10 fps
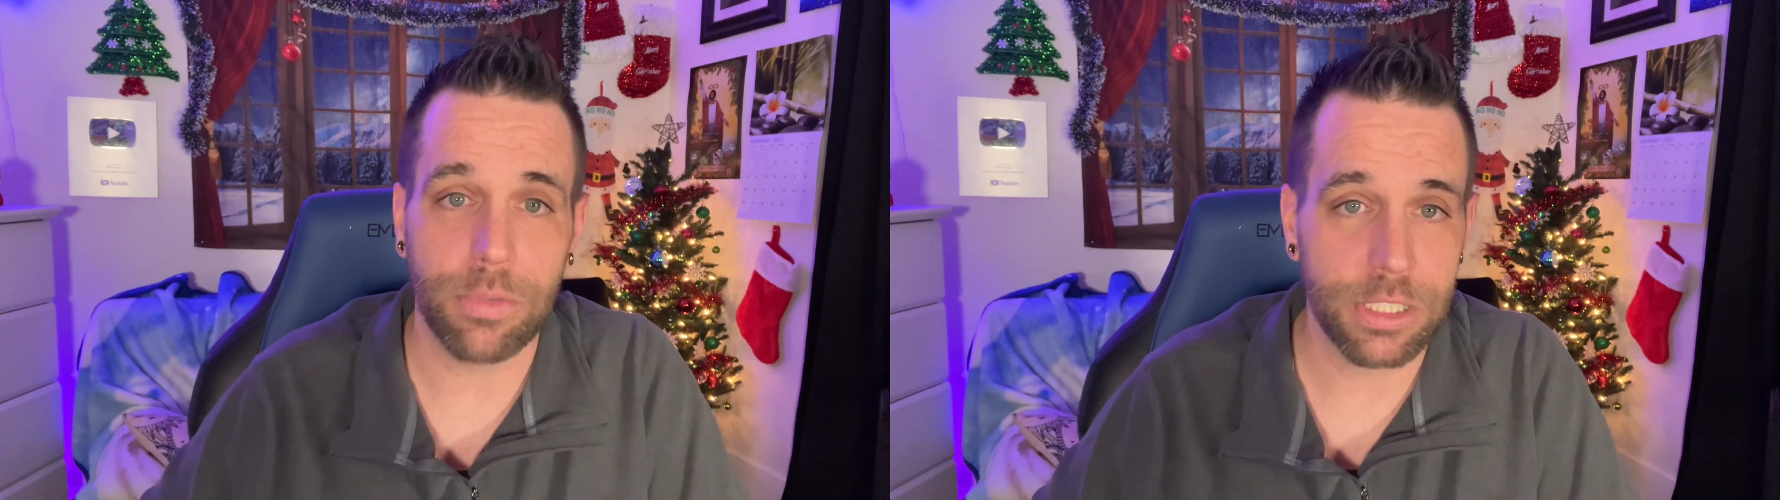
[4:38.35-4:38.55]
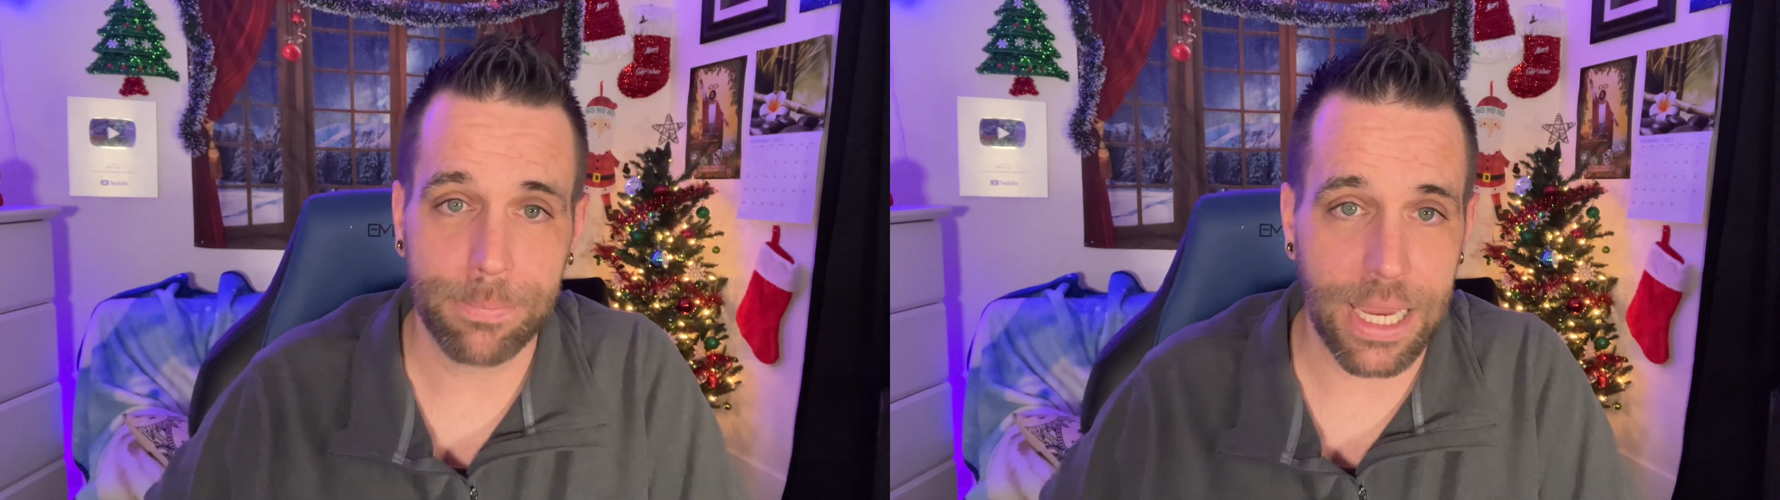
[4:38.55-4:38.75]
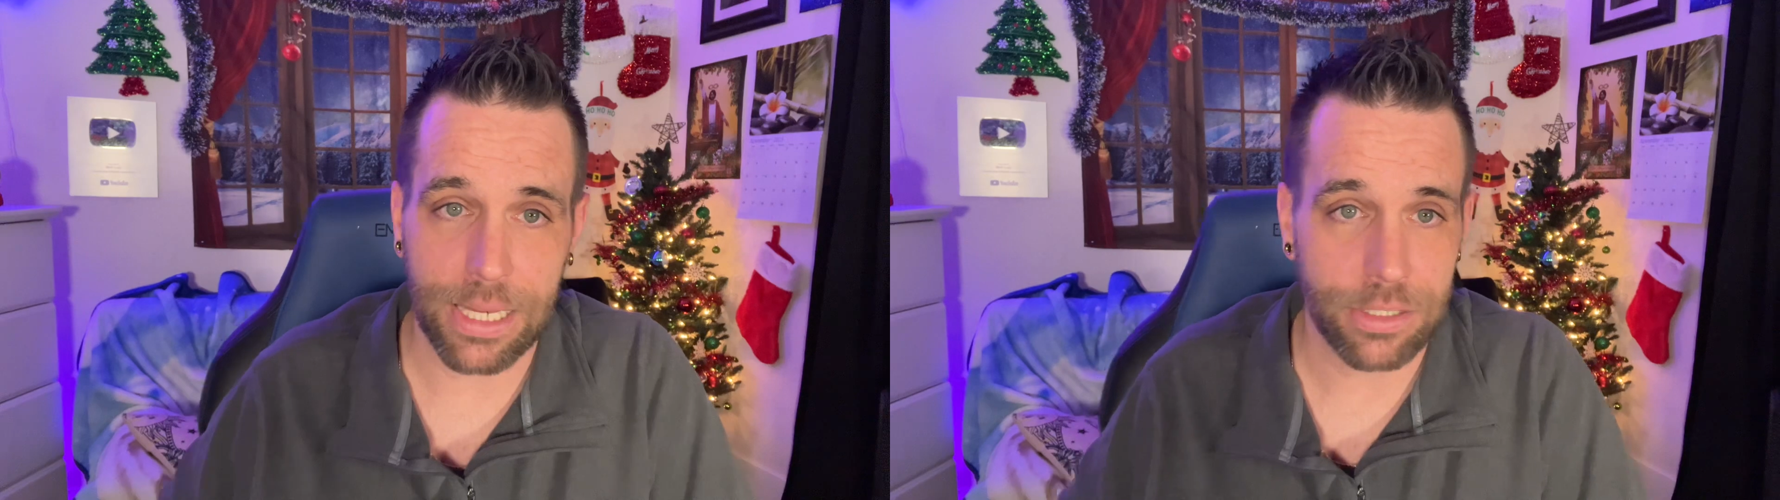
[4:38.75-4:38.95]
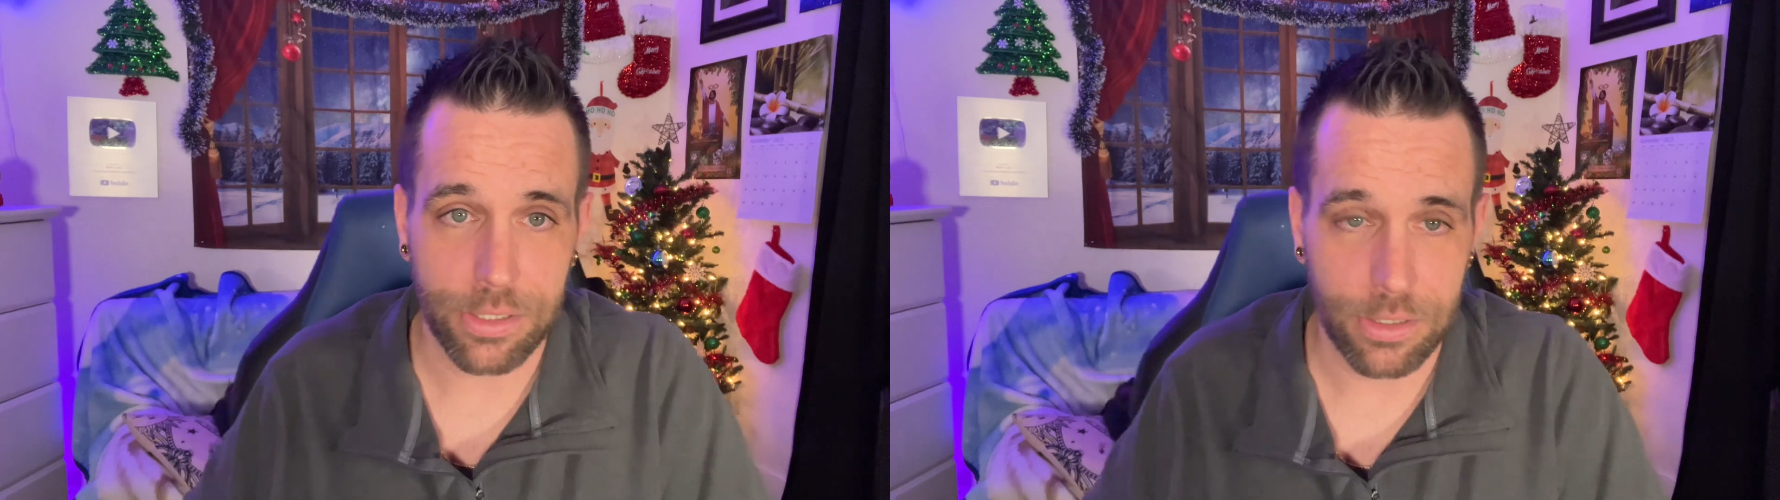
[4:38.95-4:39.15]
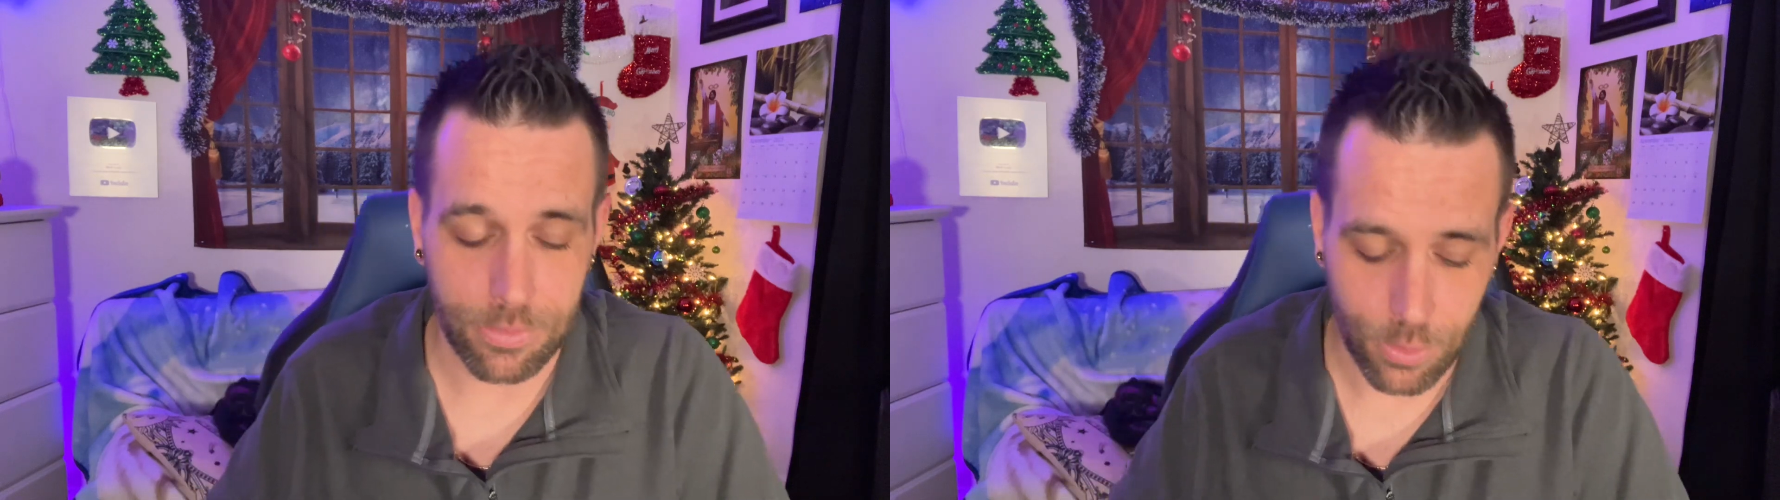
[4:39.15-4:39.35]
this past
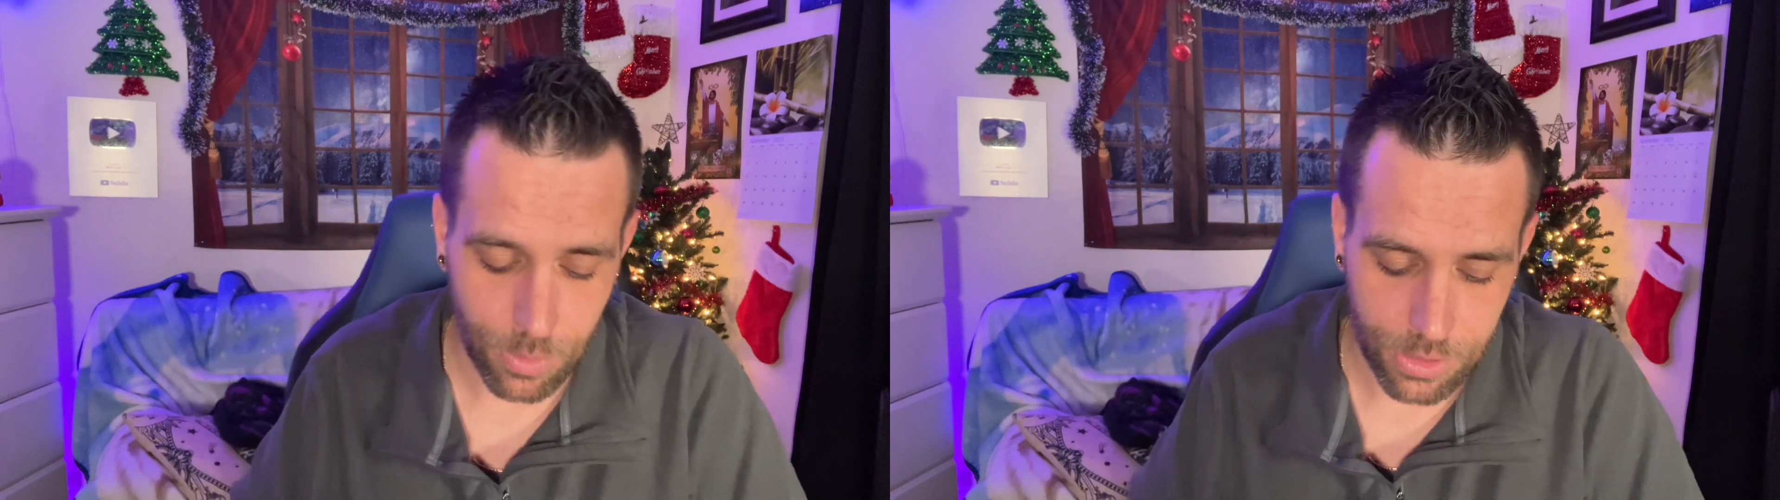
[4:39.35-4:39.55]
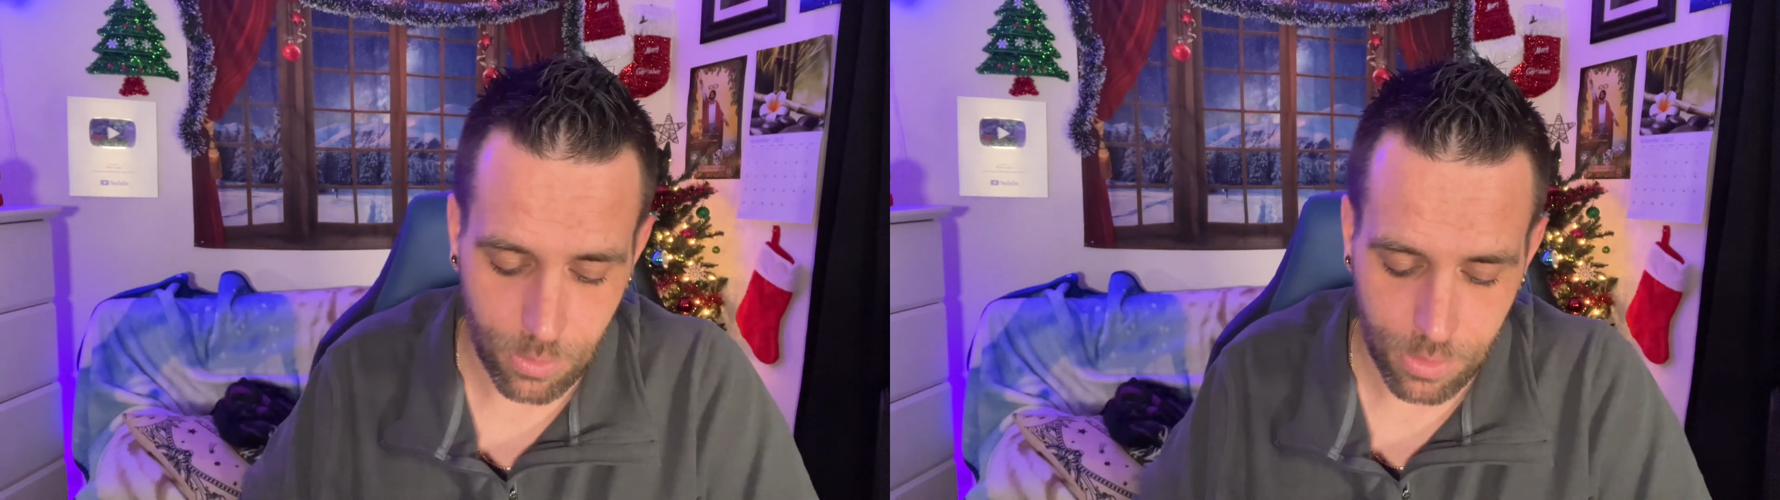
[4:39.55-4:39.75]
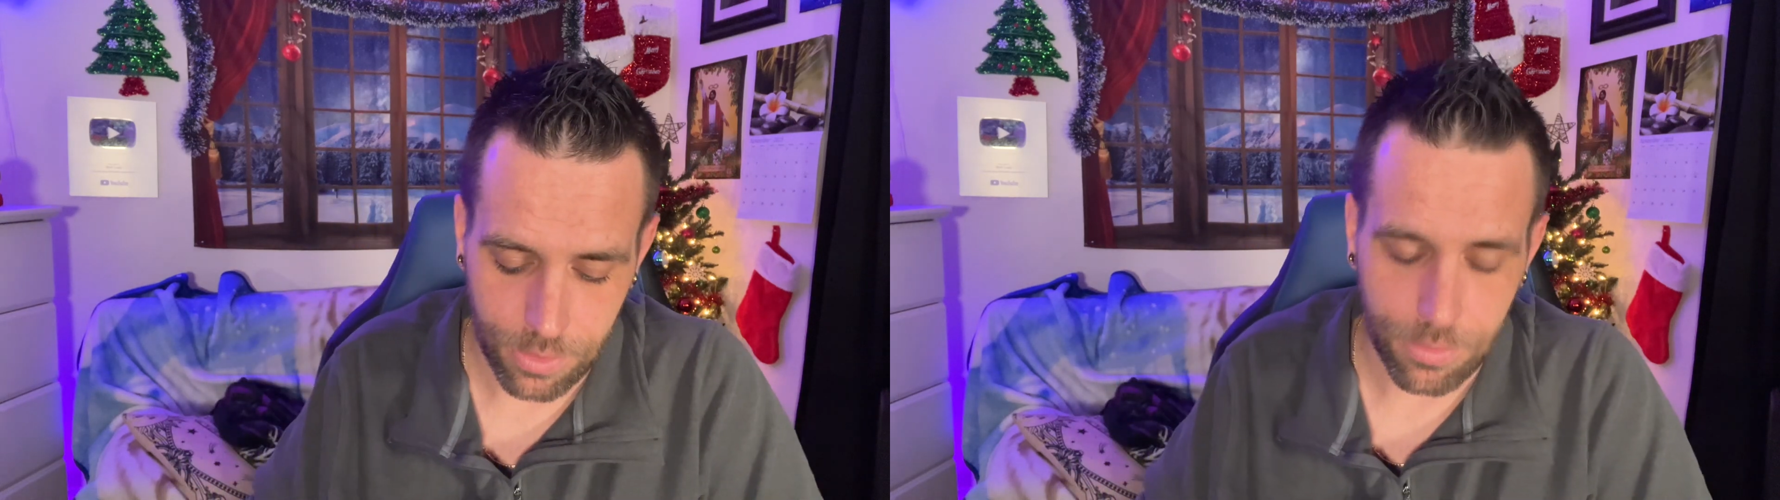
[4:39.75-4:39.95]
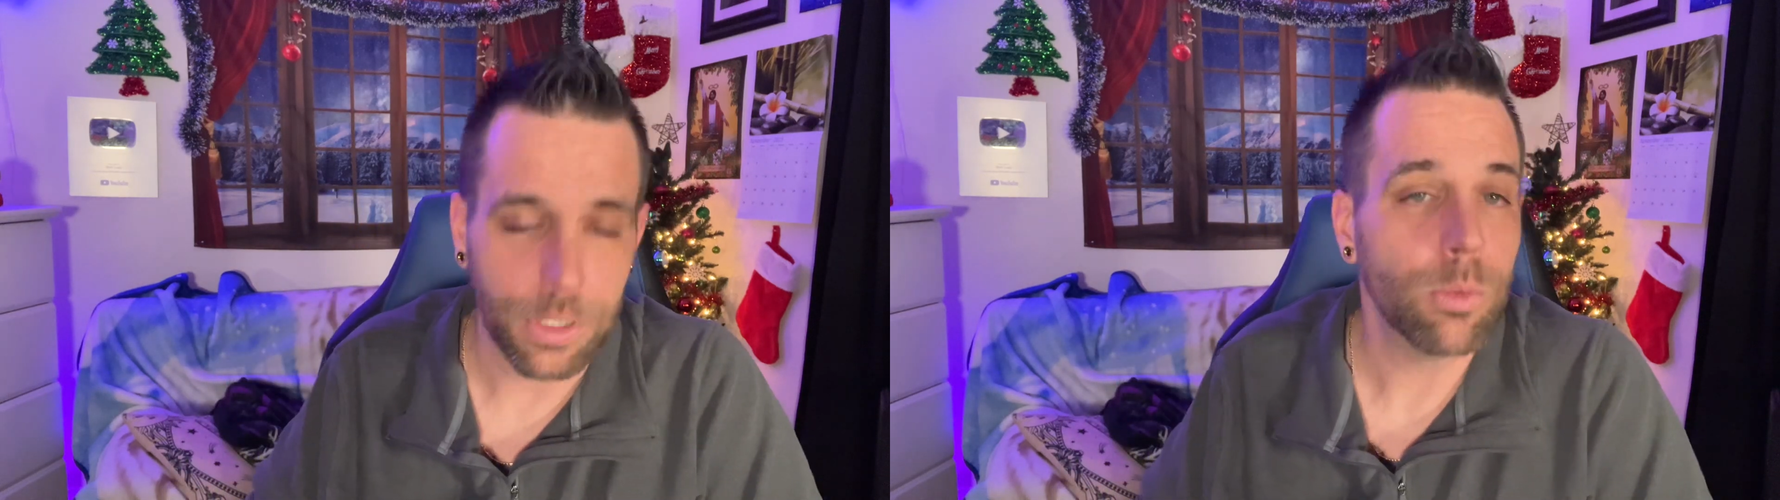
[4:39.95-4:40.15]
year of 2023